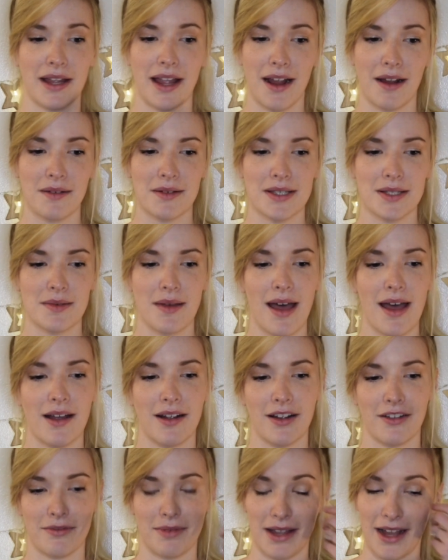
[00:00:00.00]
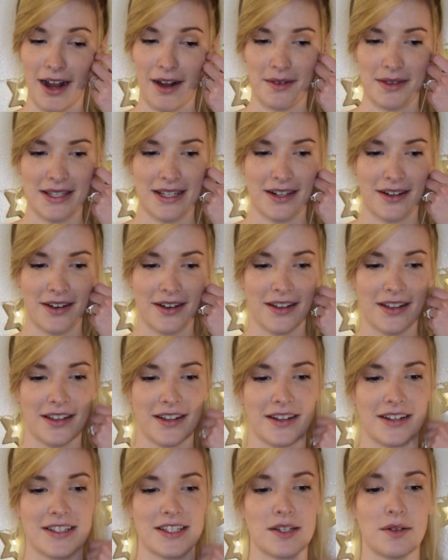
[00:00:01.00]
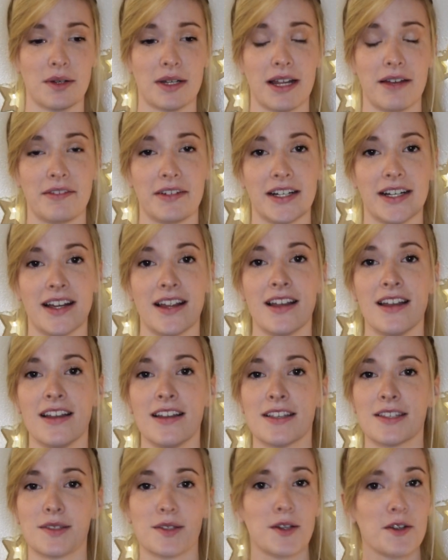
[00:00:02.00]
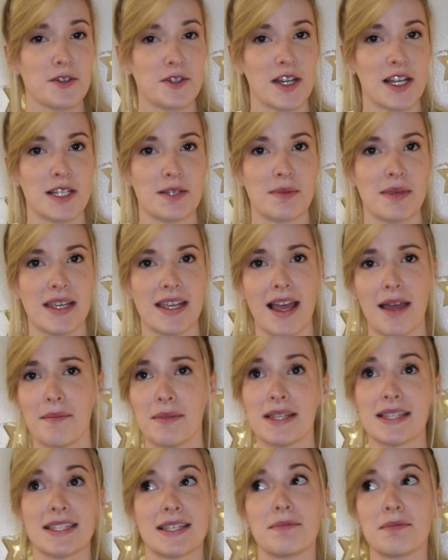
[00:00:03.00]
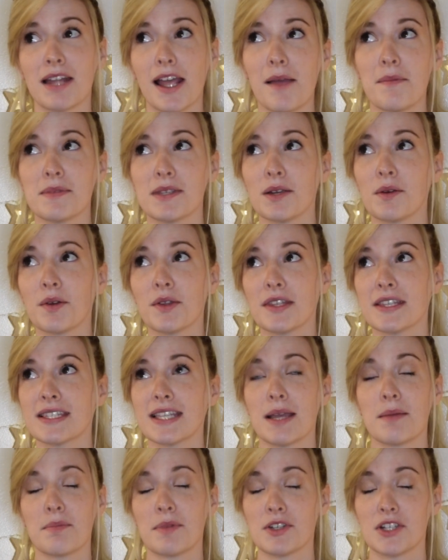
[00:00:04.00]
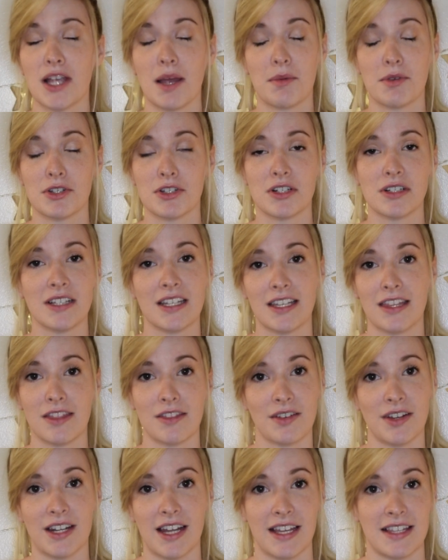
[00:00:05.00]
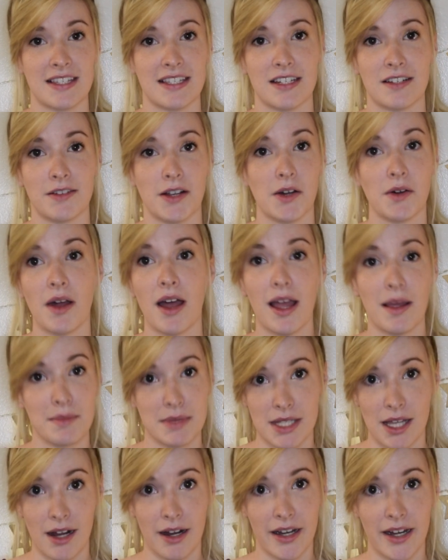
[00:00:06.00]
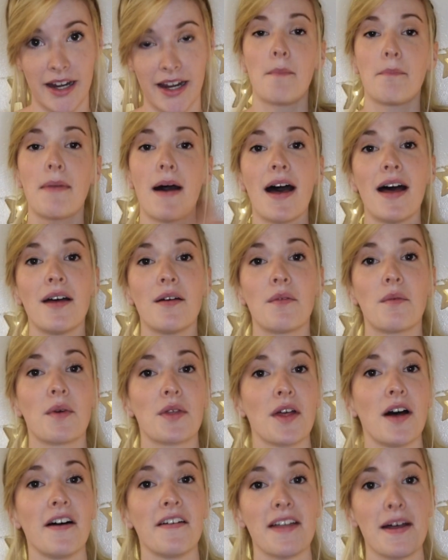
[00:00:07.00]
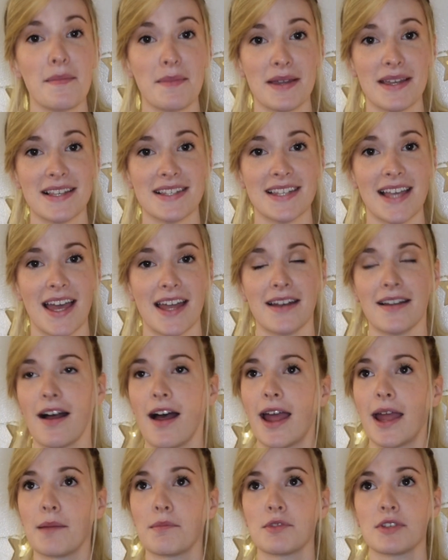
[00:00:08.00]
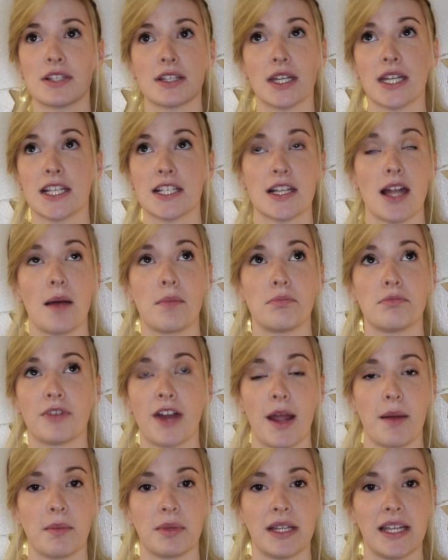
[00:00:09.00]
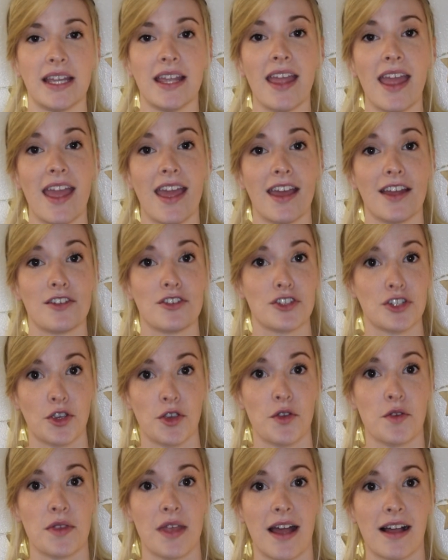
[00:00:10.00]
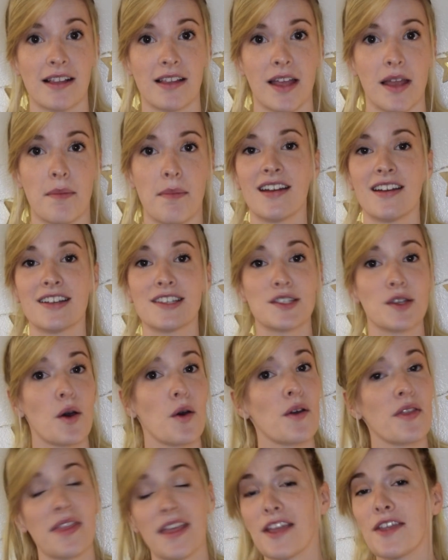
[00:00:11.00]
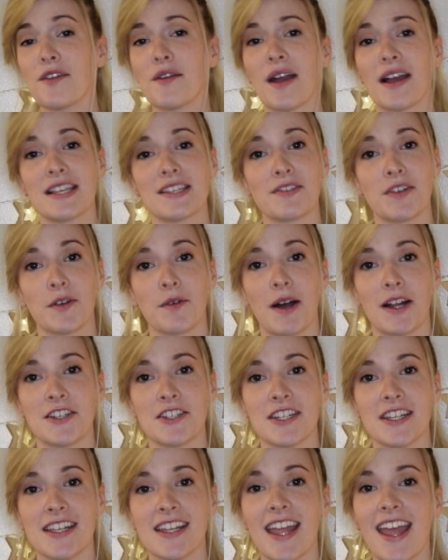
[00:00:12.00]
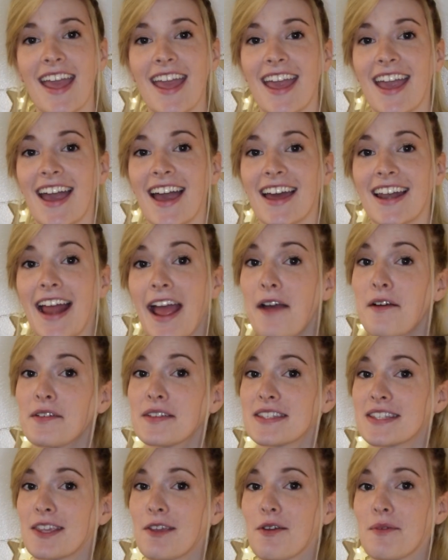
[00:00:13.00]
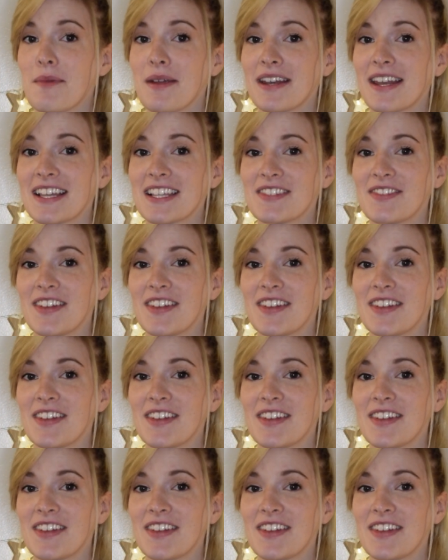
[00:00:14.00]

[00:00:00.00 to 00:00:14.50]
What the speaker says: hair was wet, or if my hair was in curlers or whatever. So don't judge me. I mean, sometimes I wore the same pajama shirt like 3 nights in a row. I'm sorry. But with all that being said, I'm just gonna stop rambling and show you that clip. So thank you guys for watching, and I will see you in my next